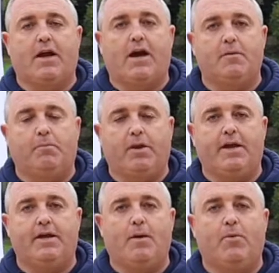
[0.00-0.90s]
Island
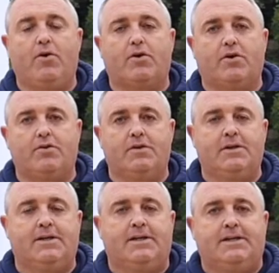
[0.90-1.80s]
Player Network, and
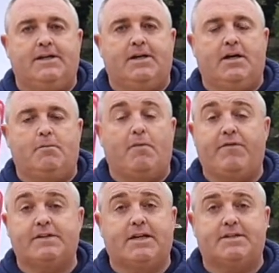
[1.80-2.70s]
it'd be
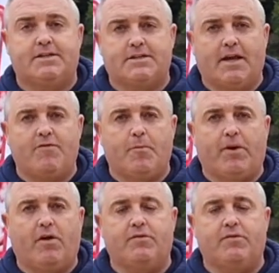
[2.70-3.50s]
fantastic to see everybody.